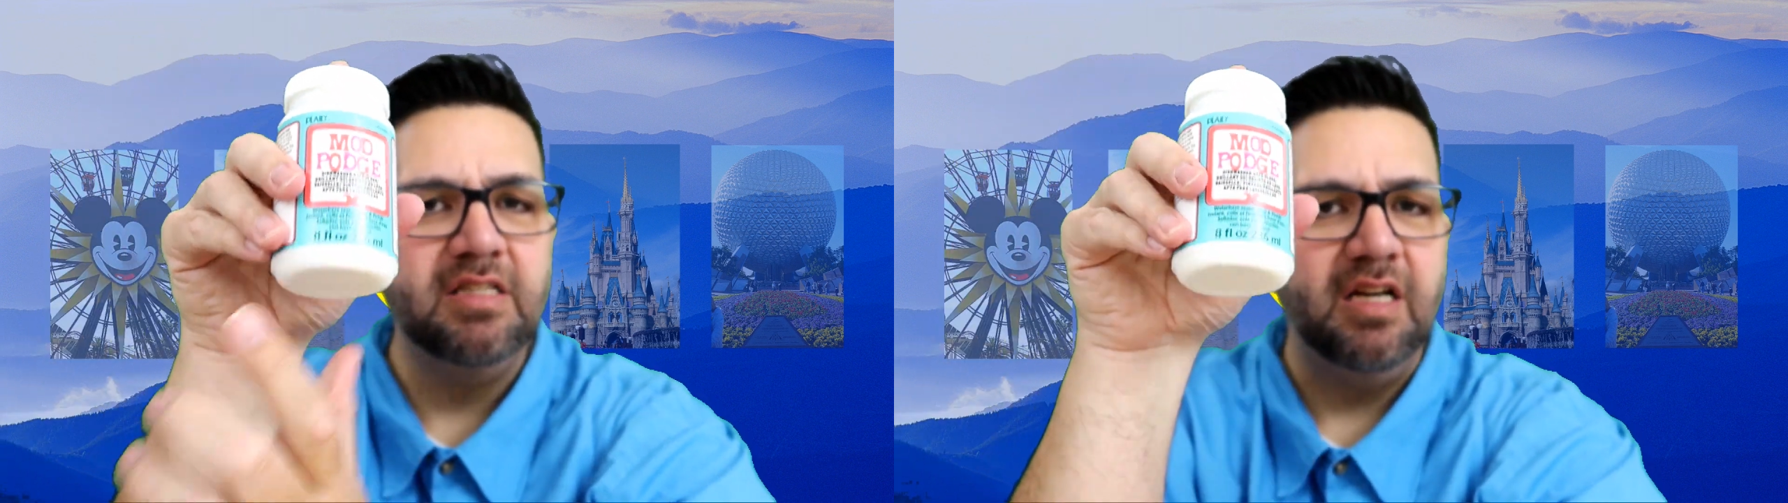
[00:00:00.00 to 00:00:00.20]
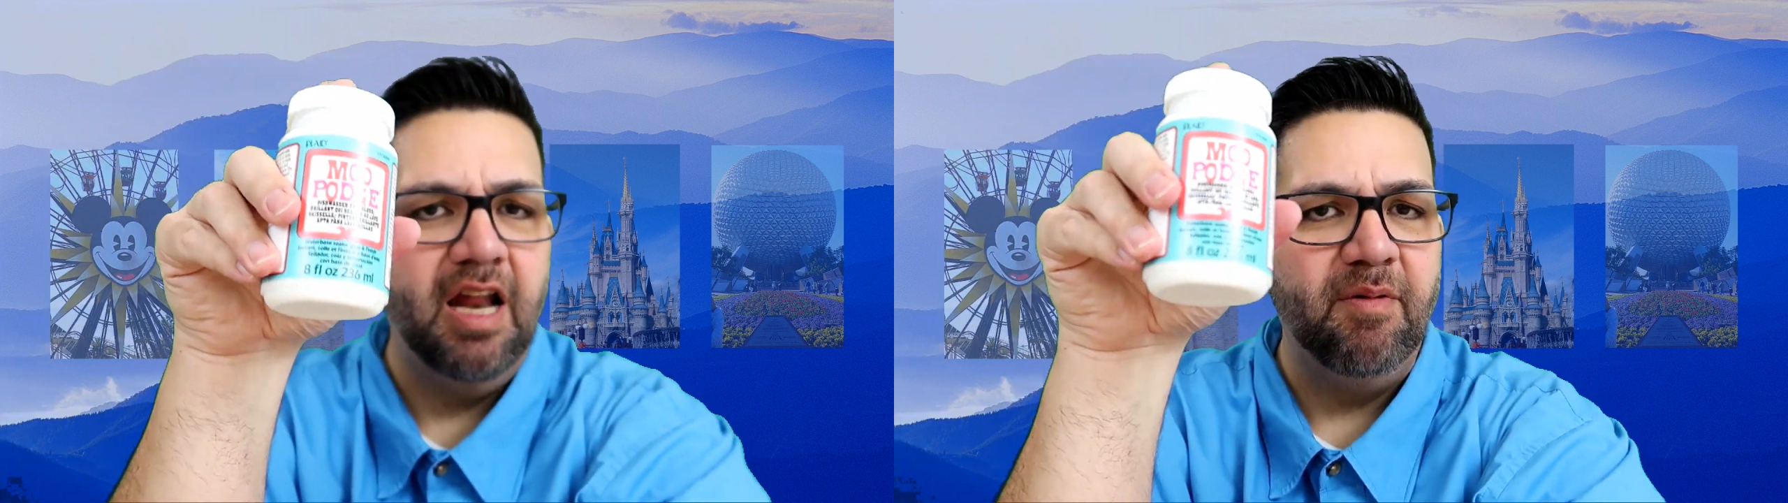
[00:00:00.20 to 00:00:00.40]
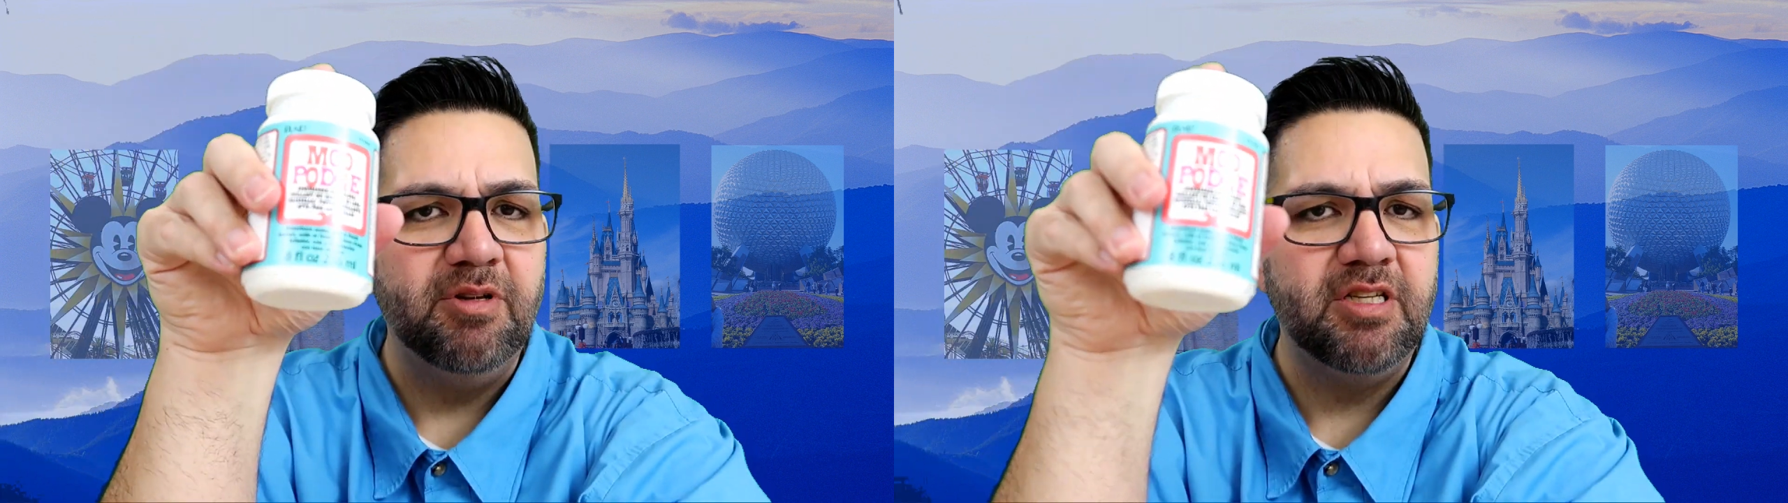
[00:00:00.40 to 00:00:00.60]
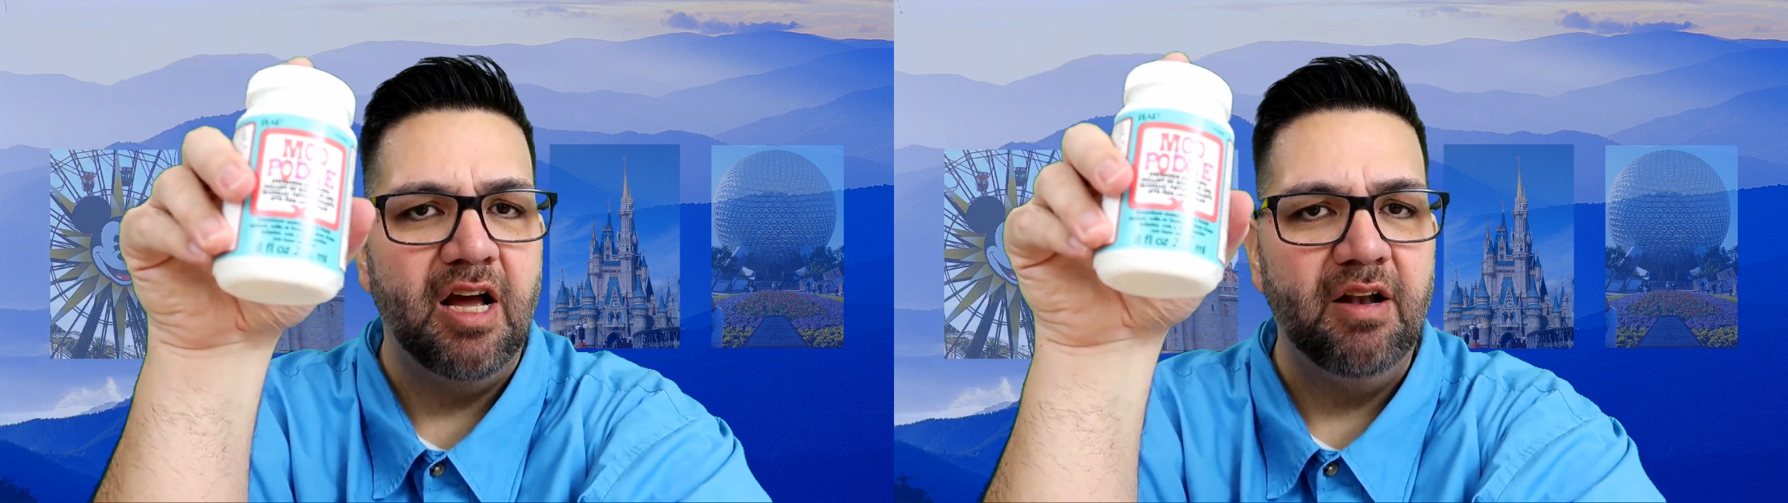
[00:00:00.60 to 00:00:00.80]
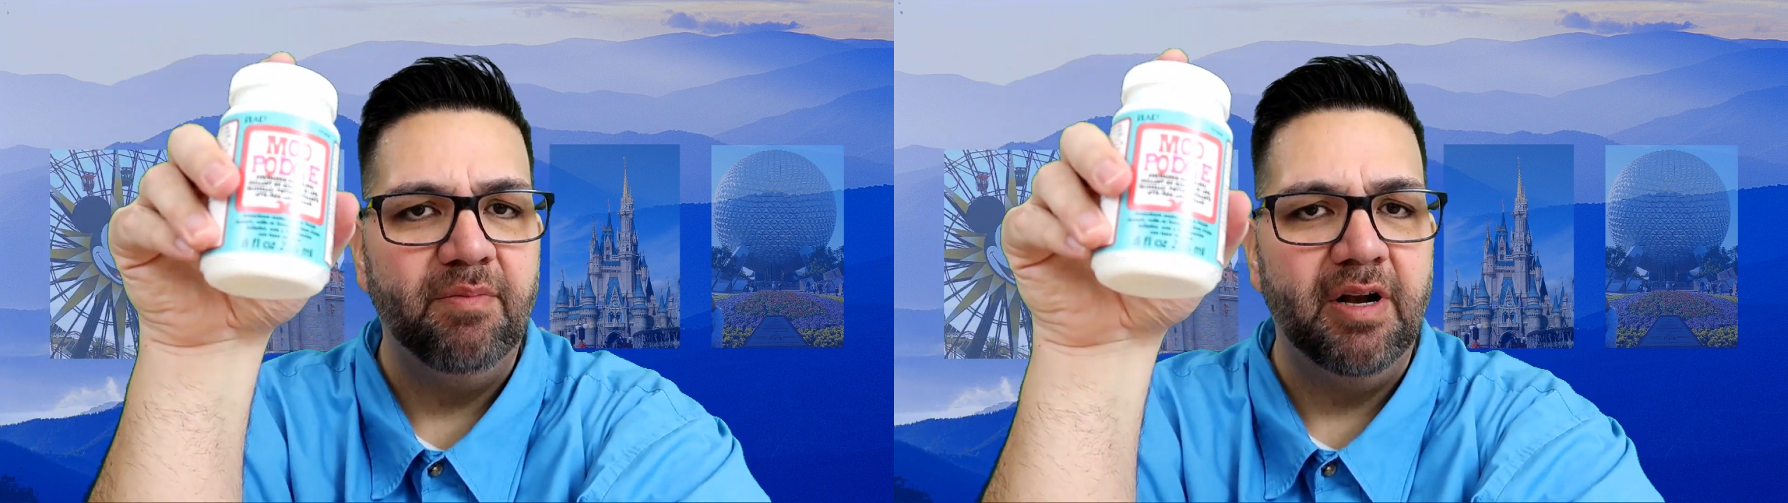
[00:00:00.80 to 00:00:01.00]
this on
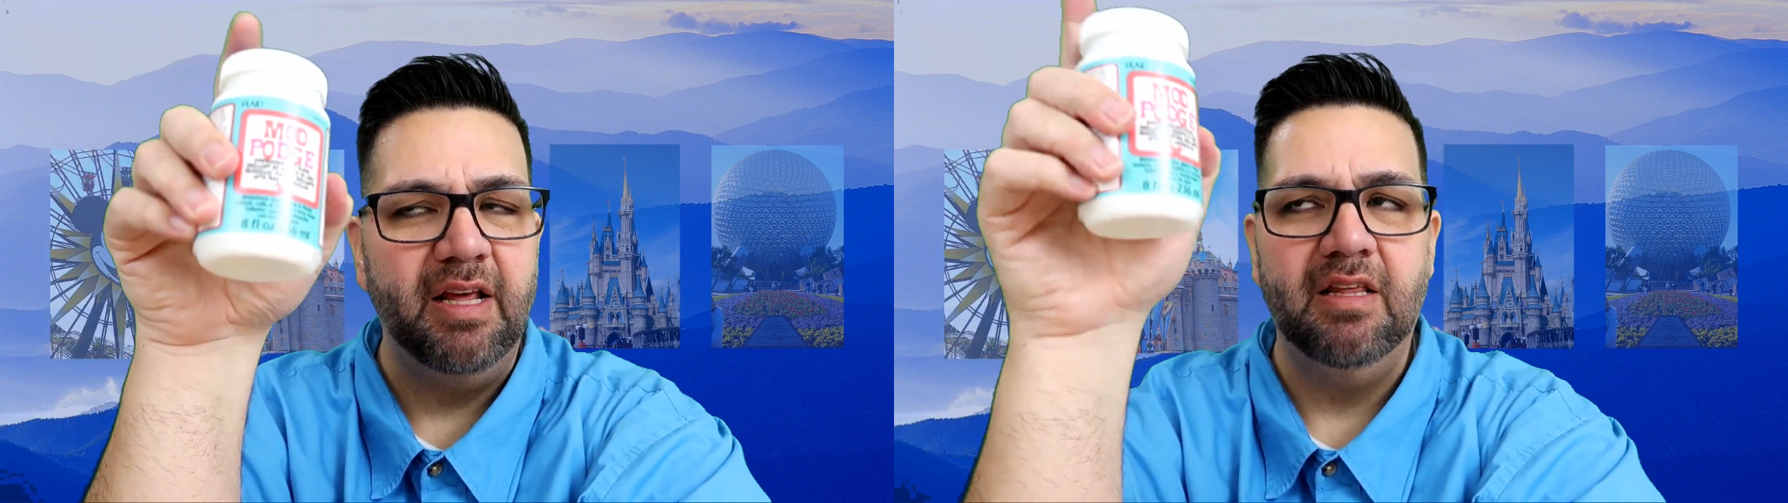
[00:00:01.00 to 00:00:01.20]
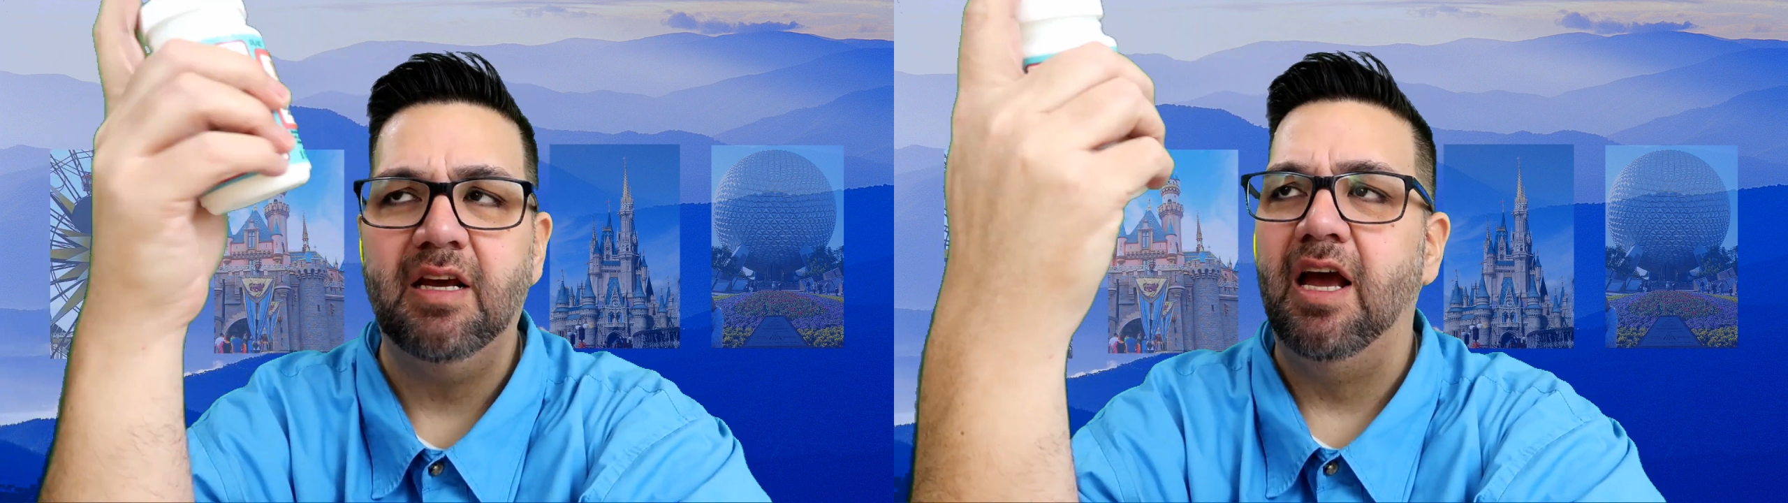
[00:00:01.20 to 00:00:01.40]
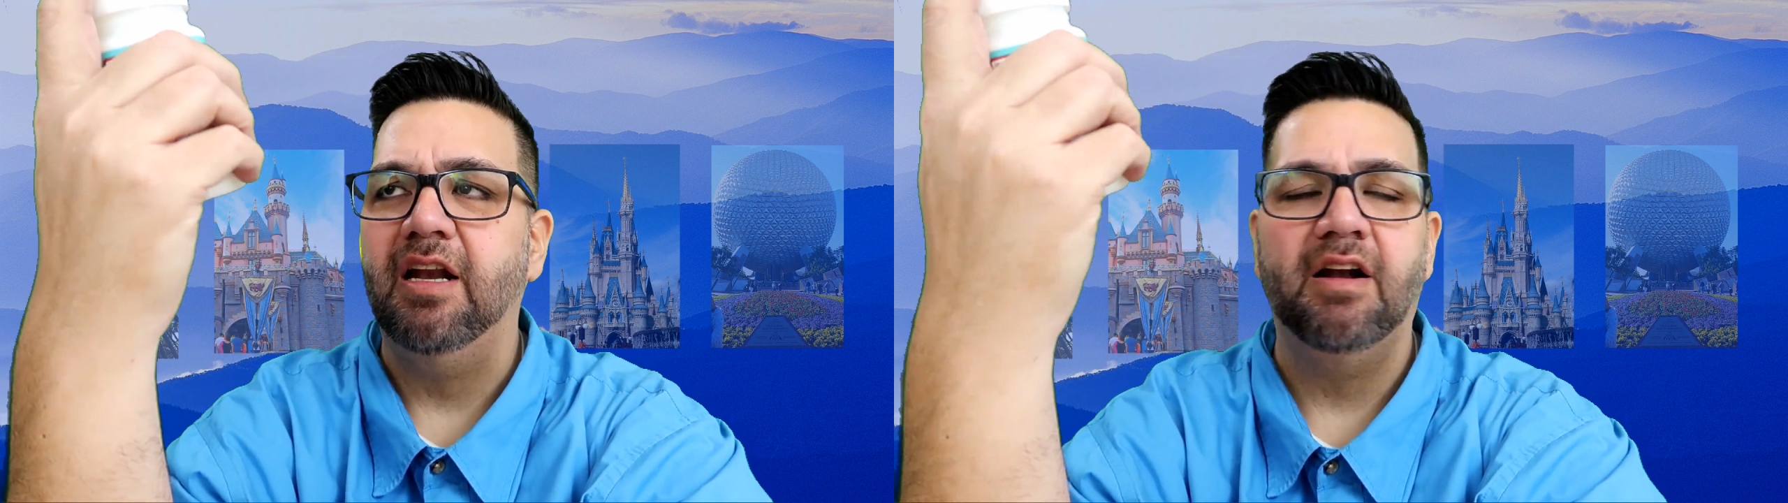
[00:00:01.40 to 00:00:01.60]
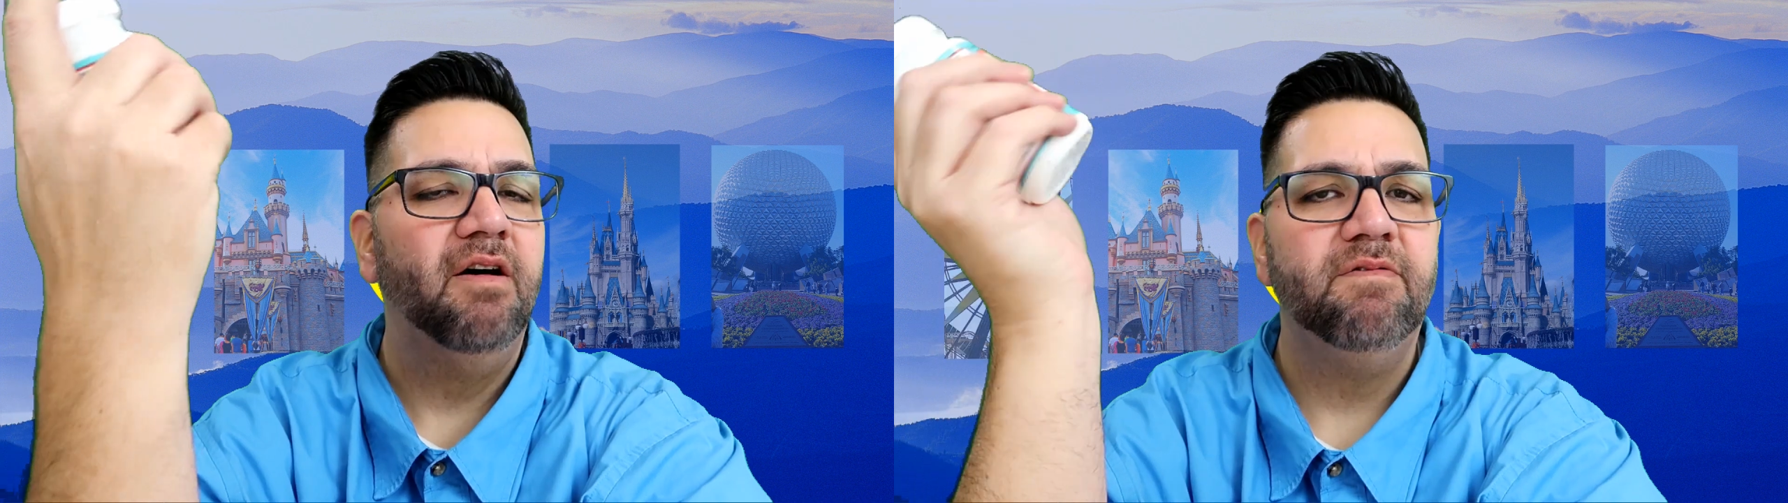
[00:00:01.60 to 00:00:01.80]
Amazon, but I think I ended